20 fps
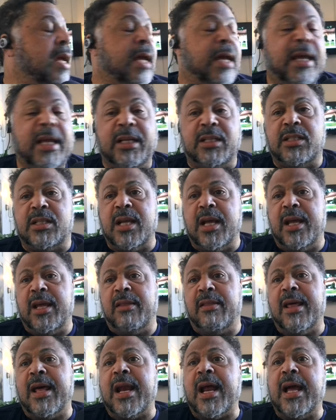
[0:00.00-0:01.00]
each day,
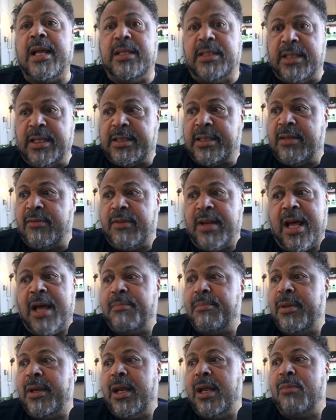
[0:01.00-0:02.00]
that I just have
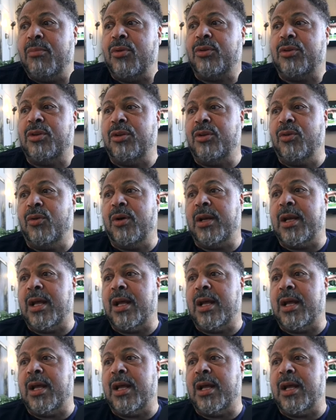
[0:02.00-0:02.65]
not been able to do it.